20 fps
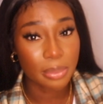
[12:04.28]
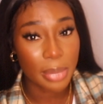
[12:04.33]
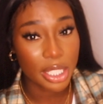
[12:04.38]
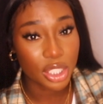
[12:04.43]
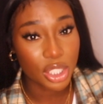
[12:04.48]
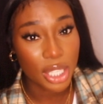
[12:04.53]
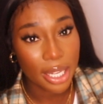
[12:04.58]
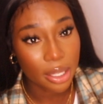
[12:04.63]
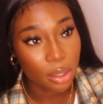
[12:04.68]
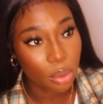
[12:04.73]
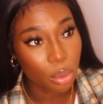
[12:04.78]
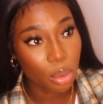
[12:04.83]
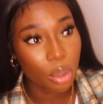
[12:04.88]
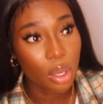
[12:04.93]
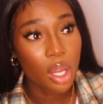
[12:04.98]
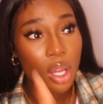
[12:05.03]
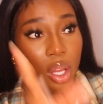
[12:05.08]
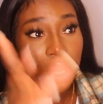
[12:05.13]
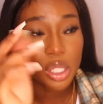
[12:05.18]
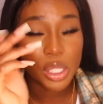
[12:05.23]
my
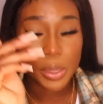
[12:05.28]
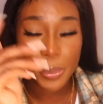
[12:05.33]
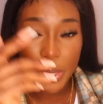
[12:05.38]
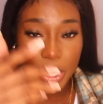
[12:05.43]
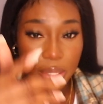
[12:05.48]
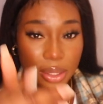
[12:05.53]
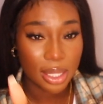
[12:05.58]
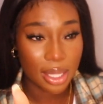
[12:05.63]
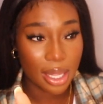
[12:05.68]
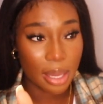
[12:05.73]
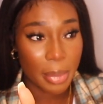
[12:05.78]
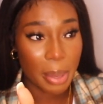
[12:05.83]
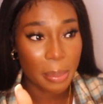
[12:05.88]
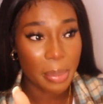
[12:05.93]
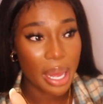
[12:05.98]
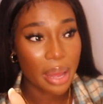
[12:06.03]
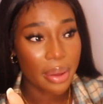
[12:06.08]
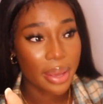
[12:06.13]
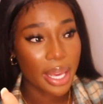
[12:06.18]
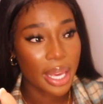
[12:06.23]
channel. Spoke to them
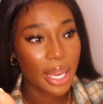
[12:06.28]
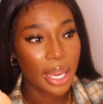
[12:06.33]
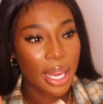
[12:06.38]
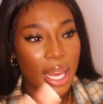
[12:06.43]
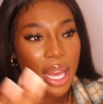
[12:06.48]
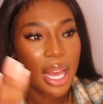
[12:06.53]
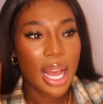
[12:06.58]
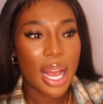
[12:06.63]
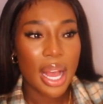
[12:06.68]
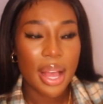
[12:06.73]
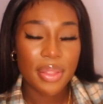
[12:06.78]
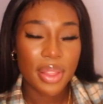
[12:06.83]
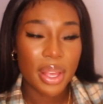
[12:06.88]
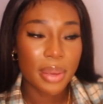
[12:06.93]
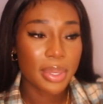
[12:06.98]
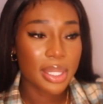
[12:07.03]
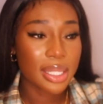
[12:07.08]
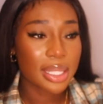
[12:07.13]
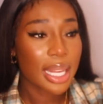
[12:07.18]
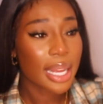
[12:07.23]
about it and they
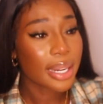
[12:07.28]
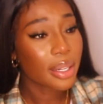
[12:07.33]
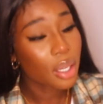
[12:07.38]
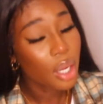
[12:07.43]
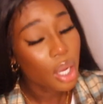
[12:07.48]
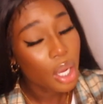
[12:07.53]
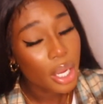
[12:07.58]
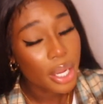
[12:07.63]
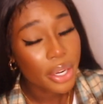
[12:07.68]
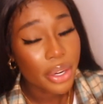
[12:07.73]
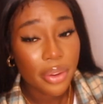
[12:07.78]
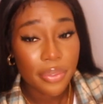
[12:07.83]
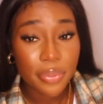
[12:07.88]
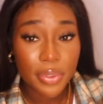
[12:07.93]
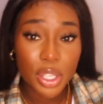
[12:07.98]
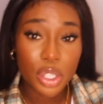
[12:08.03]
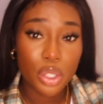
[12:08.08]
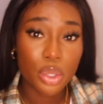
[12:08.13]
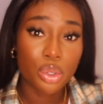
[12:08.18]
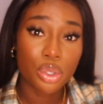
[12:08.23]
was like, no, I don't
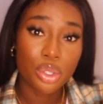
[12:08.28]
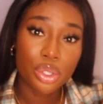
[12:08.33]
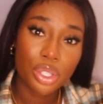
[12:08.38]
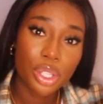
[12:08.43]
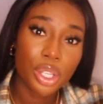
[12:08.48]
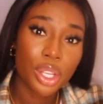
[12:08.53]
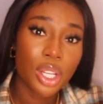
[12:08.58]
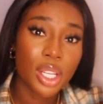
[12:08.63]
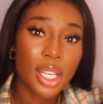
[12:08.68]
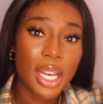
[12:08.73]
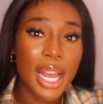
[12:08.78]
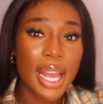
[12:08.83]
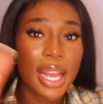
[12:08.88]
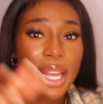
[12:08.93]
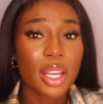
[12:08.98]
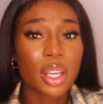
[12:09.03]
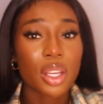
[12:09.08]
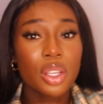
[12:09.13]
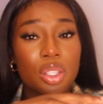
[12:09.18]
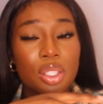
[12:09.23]
think you should,
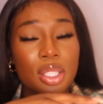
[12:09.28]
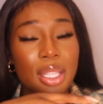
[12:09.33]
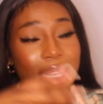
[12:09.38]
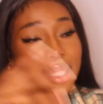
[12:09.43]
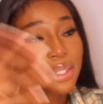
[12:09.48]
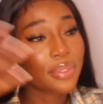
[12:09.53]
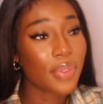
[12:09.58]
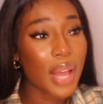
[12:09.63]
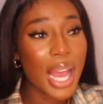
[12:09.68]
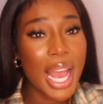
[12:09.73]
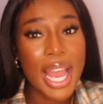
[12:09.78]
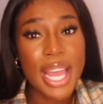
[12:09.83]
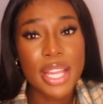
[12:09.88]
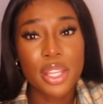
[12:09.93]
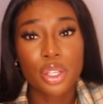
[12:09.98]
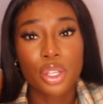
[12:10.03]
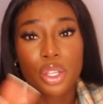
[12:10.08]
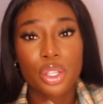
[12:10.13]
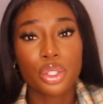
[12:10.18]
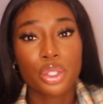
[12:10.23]
like that's
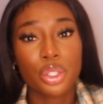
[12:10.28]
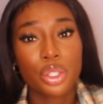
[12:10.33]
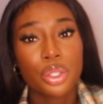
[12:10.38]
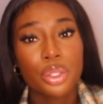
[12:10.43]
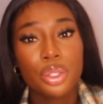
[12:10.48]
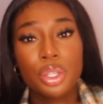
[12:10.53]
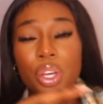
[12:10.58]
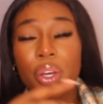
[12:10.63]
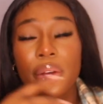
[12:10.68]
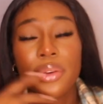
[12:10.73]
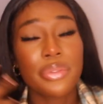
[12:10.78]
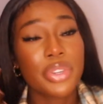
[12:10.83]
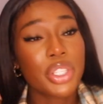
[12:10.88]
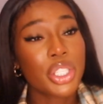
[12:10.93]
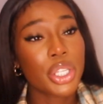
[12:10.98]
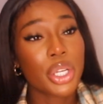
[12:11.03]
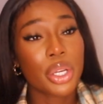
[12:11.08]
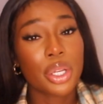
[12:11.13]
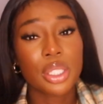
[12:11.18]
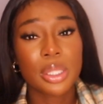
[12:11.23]
fine, you can do
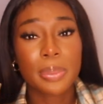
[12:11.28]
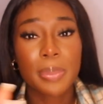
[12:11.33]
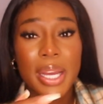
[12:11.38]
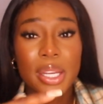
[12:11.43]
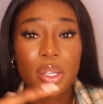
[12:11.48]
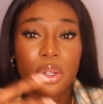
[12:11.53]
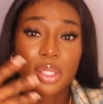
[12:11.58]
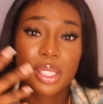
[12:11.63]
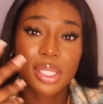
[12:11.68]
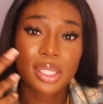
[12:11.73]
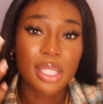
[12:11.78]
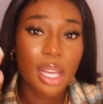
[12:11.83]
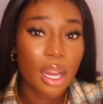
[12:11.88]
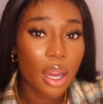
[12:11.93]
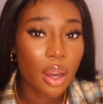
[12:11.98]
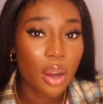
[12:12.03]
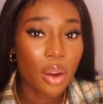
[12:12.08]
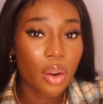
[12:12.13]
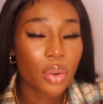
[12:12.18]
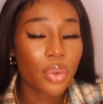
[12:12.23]
videos by
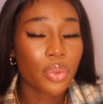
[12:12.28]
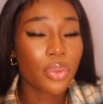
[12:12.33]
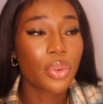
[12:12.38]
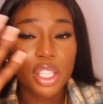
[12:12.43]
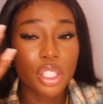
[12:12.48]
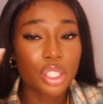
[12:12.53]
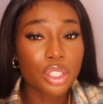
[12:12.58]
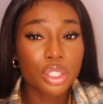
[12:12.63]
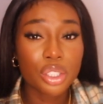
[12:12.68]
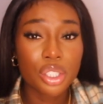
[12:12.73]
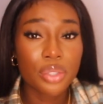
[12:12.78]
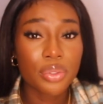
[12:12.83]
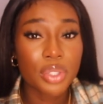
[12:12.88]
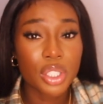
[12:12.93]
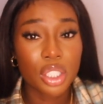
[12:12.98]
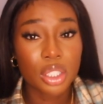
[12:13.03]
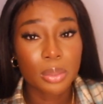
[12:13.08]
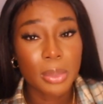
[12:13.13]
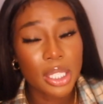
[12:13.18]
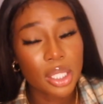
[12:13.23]
yourself. You just do
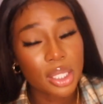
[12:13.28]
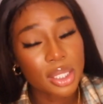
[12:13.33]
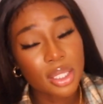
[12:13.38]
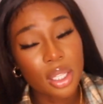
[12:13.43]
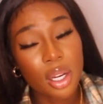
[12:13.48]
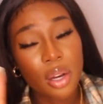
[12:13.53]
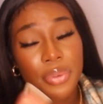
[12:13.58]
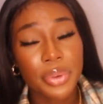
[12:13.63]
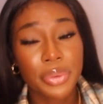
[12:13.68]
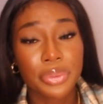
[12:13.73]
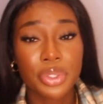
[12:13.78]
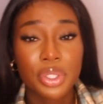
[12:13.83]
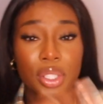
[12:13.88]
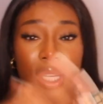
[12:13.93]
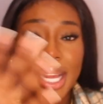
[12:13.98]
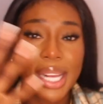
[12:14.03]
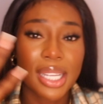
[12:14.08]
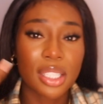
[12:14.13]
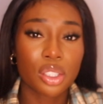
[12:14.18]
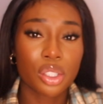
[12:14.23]
videos by yourself. If you
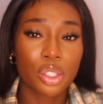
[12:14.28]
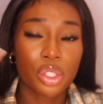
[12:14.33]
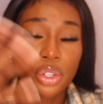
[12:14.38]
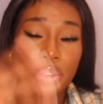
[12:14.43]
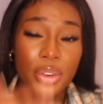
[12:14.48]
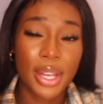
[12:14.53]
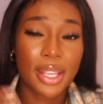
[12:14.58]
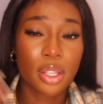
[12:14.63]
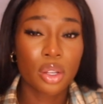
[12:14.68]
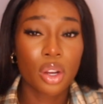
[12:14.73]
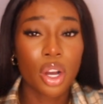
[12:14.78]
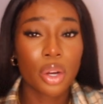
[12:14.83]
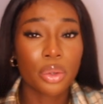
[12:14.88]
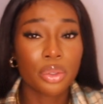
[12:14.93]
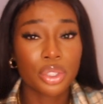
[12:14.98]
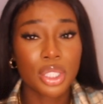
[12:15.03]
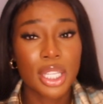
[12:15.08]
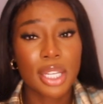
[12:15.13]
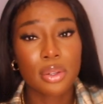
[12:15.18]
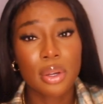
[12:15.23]
like create your
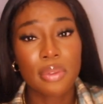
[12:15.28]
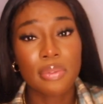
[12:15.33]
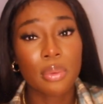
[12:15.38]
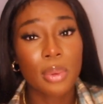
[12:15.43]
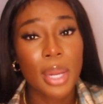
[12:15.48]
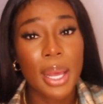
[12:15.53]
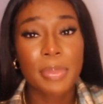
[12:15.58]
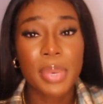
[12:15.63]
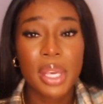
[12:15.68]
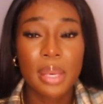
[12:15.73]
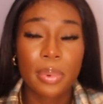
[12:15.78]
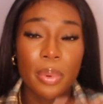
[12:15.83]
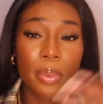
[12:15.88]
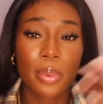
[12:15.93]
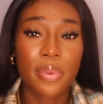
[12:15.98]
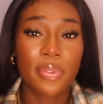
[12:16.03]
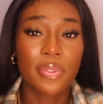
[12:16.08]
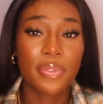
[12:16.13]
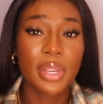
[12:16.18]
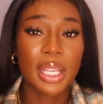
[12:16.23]
own channel, I feel like people
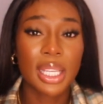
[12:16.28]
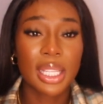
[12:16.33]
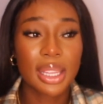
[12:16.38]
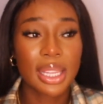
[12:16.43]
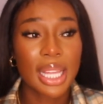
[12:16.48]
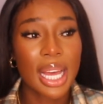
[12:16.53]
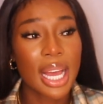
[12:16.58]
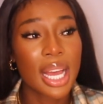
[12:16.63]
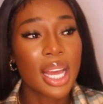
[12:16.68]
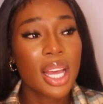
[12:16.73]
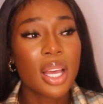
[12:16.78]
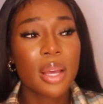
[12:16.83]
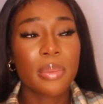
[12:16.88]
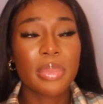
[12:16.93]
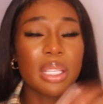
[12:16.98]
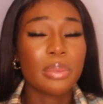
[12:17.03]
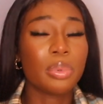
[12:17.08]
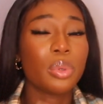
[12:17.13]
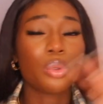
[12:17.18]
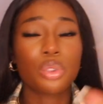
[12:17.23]
will think that
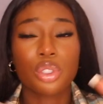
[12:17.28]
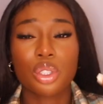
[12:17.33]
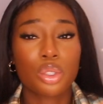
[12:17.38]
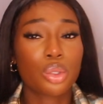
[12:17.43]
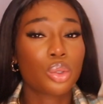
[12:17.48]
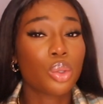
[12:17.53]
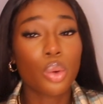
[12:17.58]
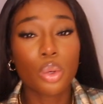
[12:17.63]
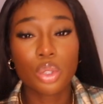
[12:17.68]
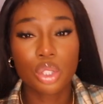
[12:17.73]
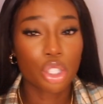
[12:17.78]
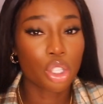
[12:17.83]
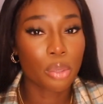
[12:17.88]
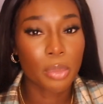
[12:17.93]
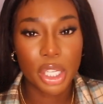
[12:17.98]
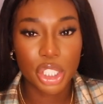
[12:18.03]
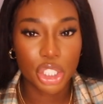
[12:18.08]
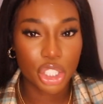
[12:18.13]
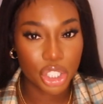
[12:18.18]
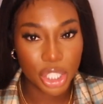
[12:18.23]
people will just talk too
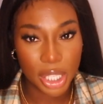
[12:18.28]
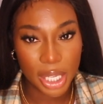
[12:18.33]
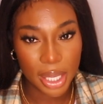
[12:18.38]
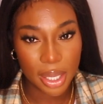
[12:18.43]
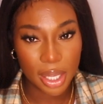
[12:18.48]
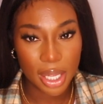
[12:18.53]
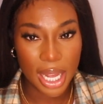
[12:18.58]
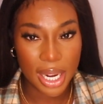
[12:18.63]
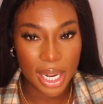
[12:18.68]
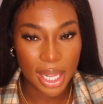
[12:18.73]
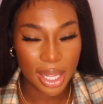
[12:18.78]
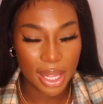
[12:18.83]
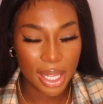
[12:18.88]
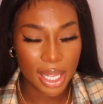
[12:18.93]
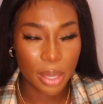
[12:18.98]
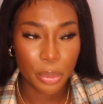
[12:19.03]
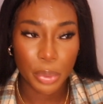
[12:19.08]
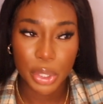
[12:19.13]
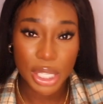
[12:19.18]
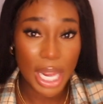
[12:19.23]
much shit kind of
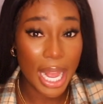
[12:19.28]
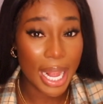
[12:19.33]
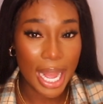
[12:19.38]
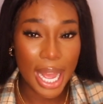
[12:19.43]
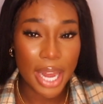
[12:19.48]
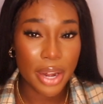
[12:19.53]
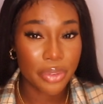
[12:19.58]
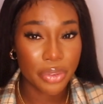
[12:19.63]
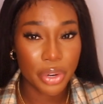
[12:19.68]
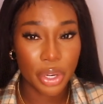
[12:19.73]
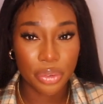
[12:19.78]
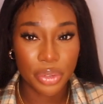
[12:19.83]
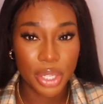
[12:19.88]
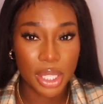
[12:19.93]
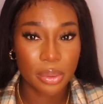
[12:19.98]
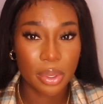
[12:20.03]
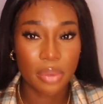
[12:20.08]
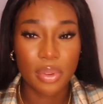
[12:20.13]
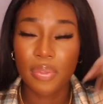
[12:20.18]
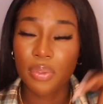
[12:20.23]
thing, which I kind of
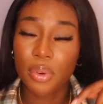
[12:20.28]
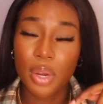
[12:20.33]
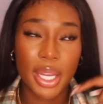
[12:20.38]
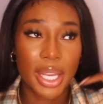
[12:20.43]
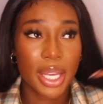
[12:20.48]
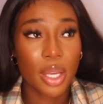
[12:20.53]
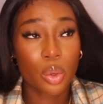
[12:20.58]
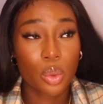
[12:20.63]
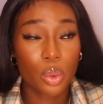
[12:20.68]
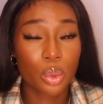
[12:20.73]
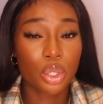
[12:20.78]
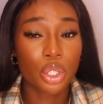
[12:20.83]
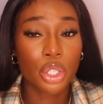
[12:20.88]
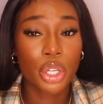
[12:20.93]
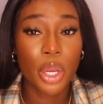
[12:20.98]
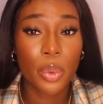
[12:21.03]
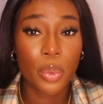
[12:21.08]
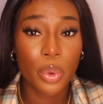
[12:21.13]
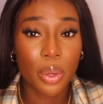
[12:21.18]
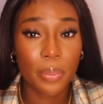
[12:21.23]
agreed with. I thought, okay, cool, you
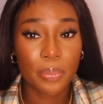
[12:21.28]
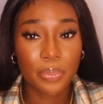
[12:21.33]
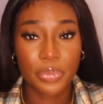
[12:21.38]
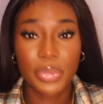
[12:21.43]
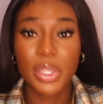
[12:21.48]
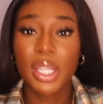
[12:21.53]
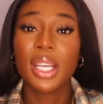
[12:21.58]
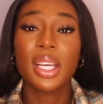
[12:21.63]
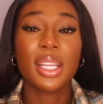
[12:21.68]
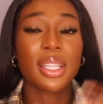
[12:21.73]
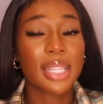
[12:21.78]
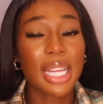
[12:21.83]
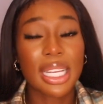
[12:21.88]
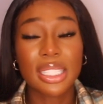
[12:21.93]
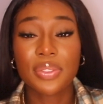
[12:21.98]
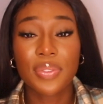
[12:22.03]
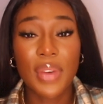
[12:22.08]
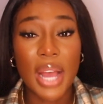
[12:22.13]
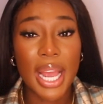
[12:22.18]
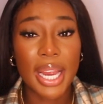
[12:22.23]
know what,
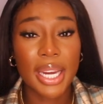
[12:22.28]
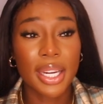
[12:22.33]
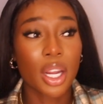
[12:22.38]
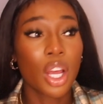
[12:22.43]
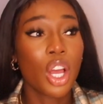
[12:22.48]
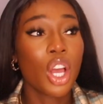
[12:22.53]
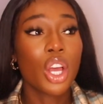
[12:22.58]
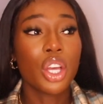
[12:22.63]
that's fine.